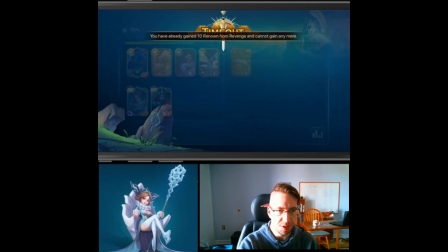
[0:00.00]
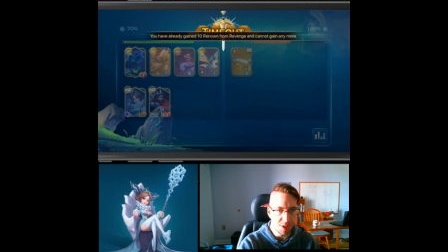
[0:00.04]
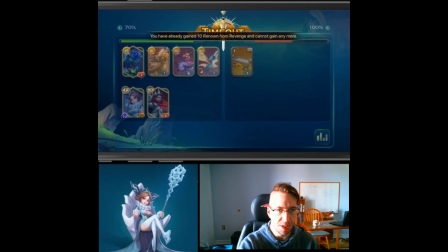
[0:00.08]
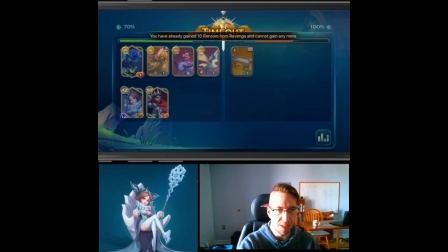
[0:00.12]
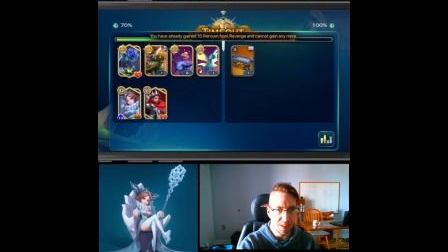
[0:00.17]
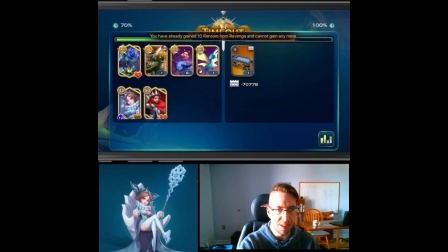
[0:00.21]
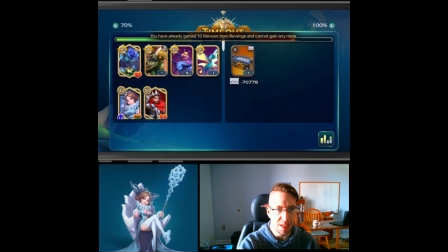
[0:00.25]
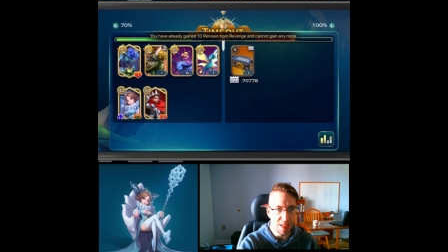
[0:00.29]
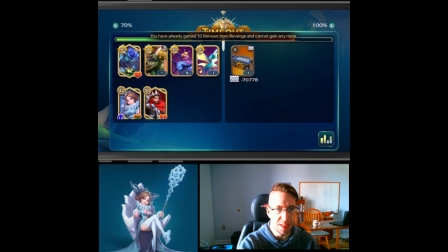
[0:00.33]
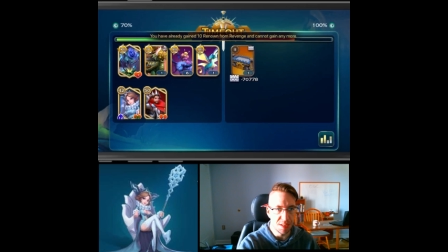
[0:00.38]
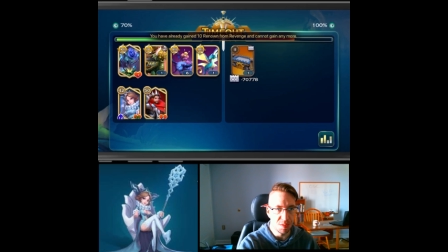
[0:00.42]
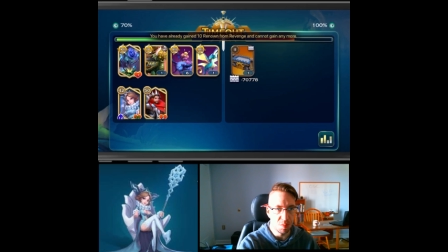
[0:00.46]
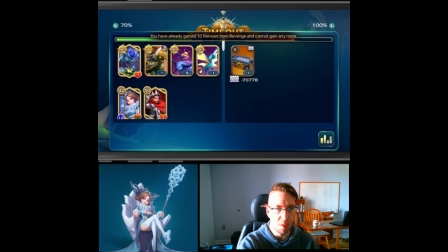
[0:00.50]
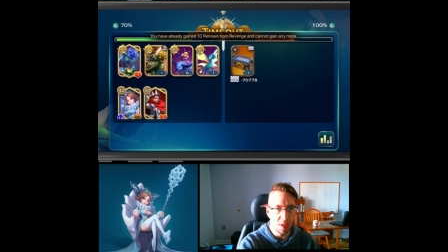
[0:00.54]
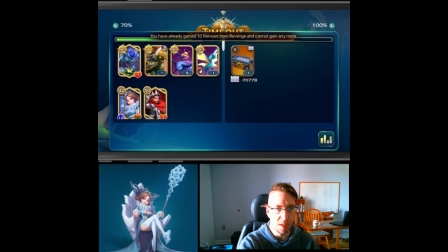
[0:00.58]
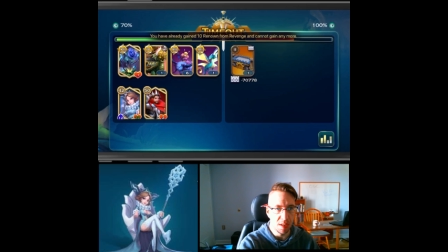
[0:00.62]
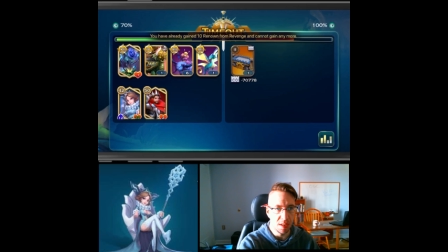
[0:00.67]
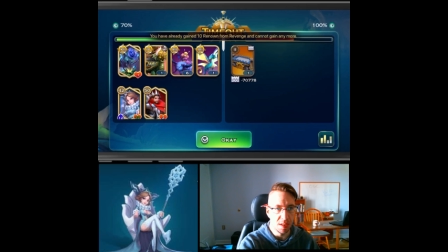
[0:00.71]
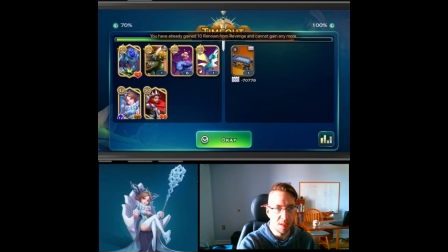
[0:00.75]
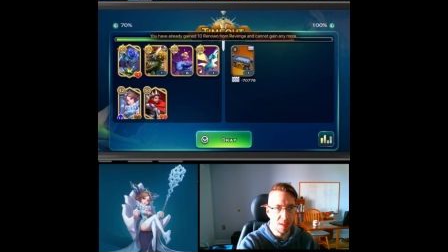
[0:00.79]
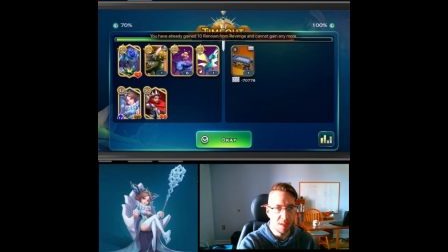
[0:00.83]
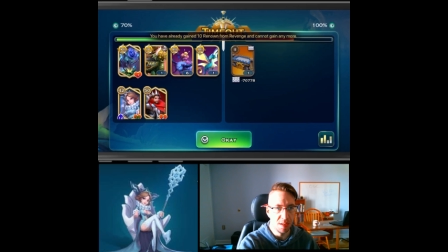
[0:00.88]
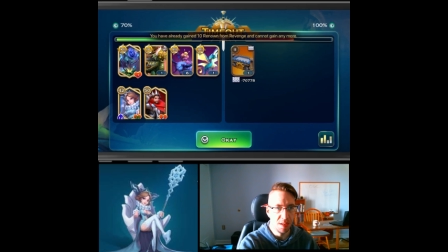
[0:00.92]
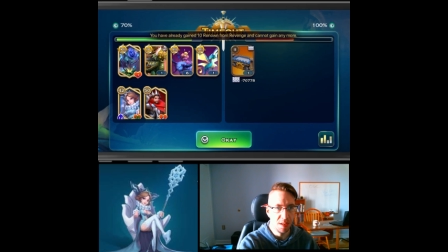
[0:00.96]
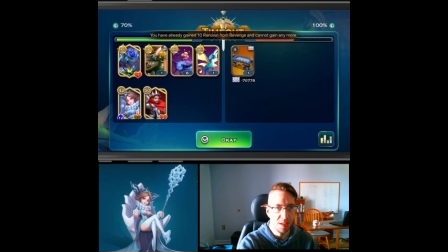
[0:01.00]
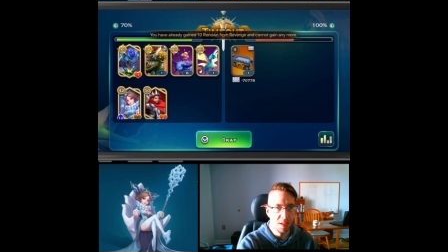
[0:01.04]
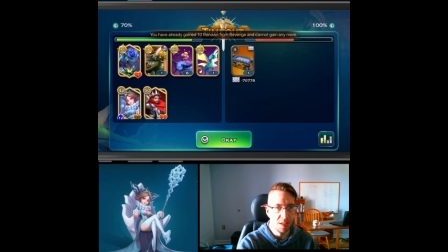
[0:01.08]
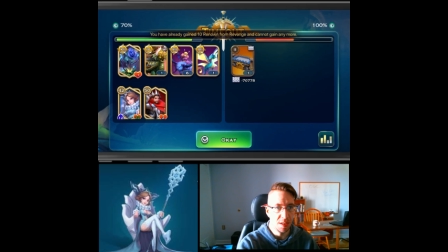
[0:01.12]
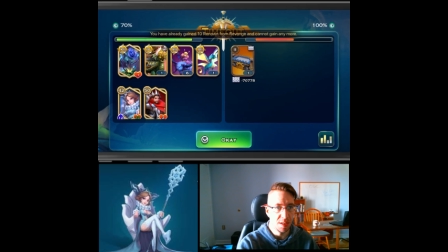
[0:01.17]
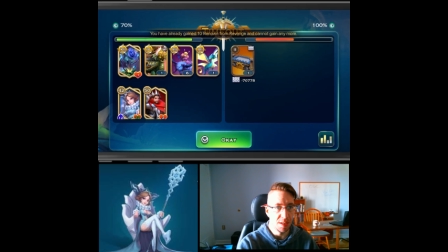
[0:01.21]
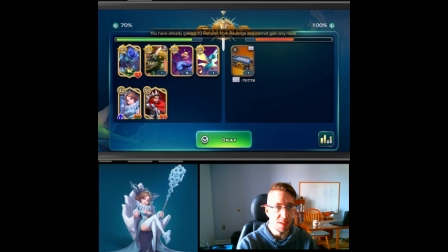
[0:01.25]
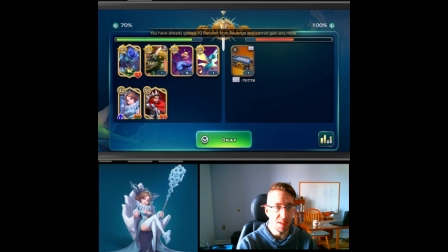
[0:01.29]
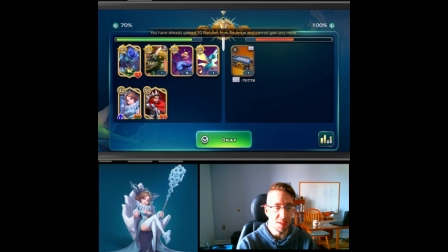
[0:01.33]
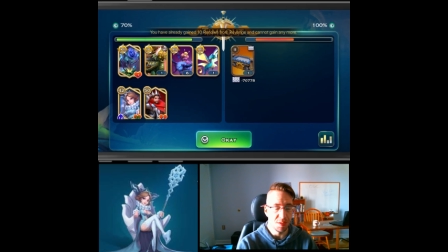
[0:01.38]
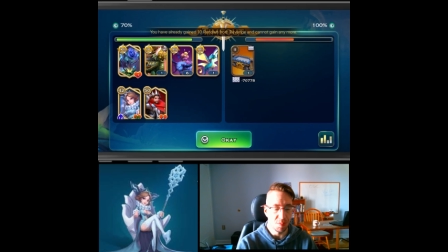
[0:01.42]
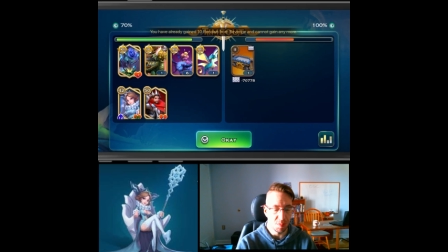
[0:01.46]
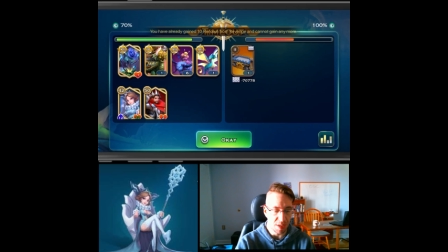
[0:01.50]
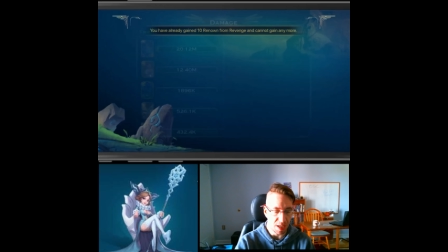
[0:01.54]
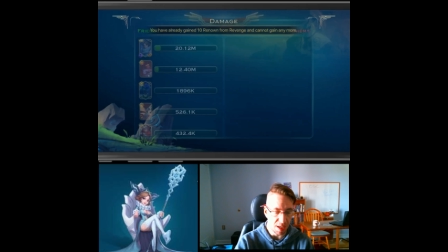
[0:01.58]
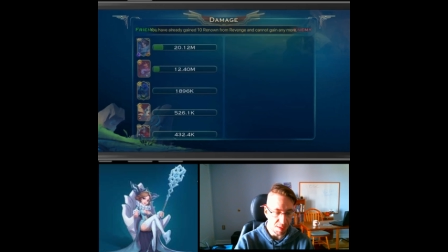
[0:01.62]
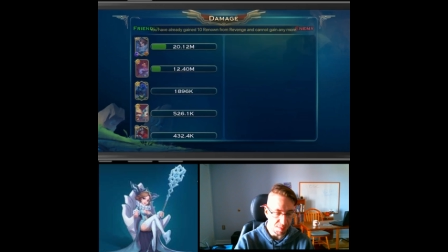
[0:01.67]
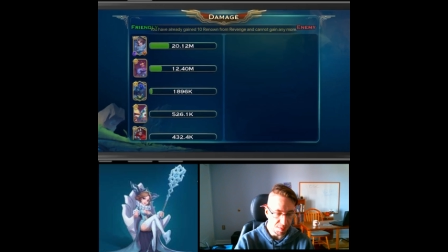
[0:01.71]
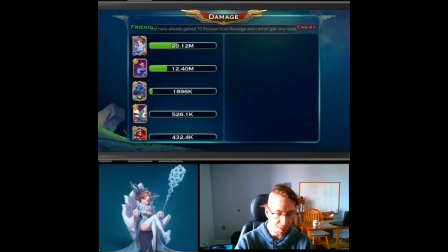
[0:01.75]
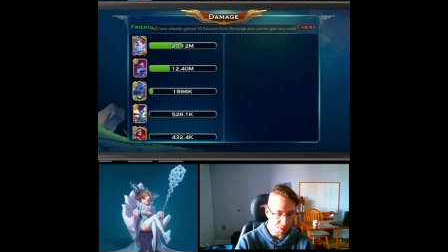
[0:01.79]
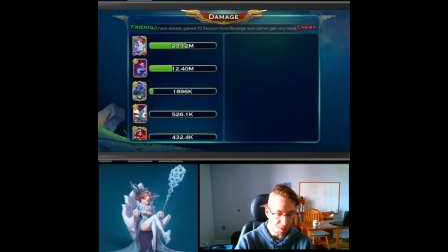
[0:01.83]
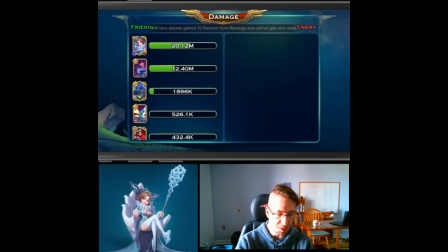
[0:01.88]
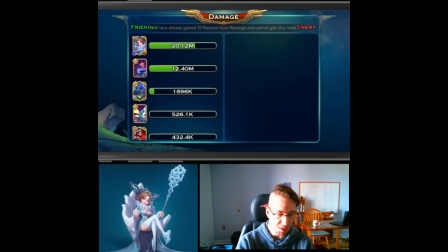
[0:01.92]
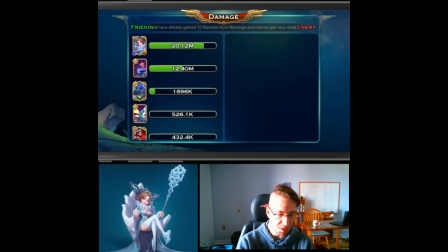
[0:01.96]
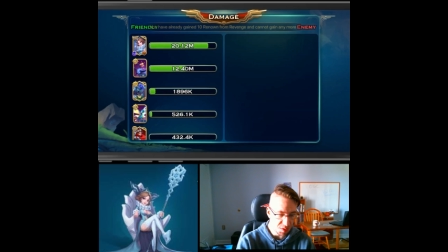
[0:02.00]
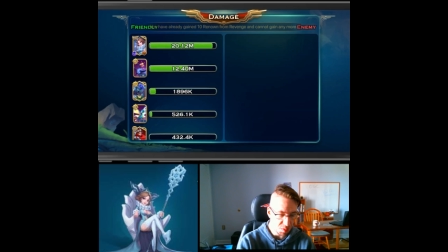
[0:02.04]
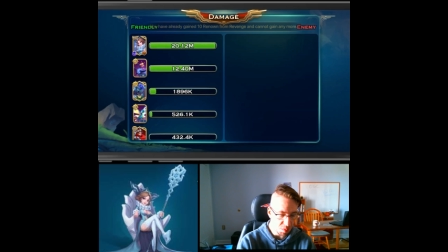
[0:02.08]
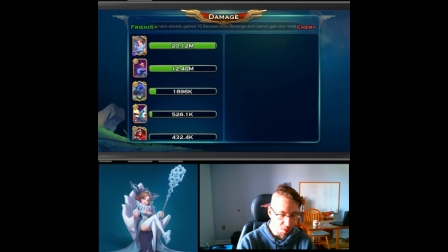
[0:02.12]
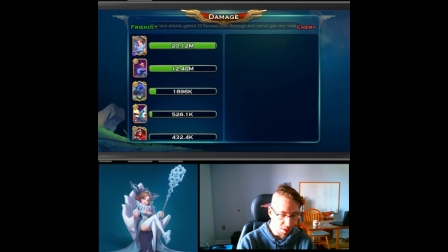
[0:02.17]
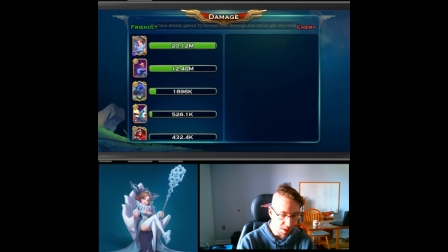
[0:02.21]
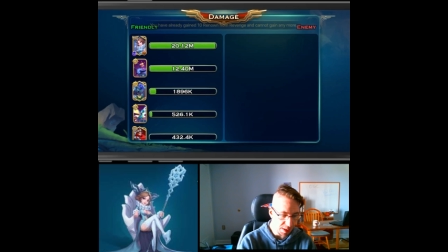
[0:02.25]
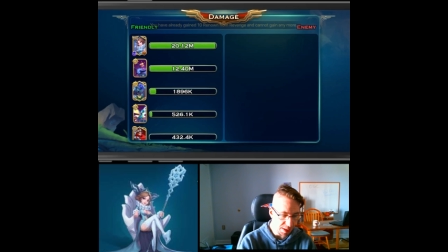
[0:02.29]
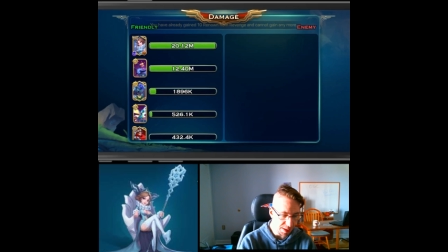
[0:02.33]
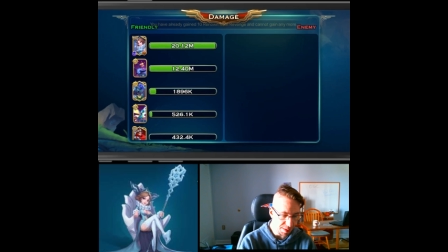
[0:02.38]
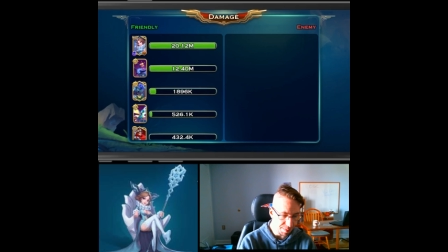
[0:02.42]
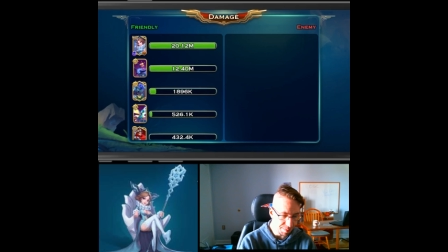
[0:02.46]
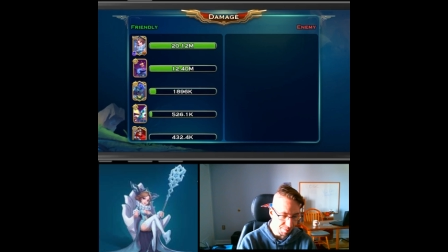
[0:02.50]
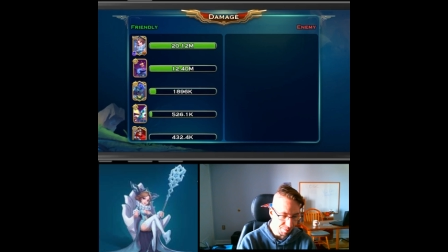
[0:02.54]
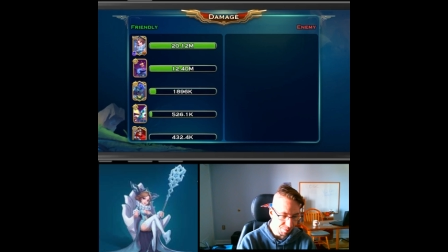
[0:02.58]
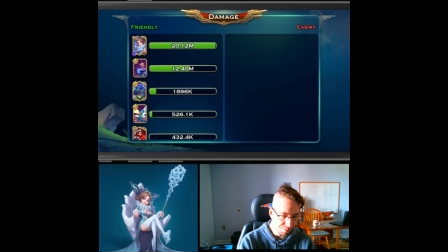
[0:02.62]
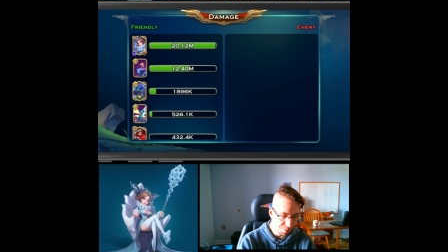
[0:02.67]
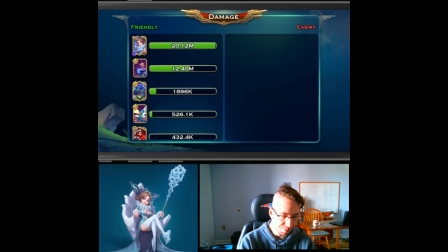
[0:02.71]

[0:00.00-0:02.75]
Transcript: as well. This time it was 20.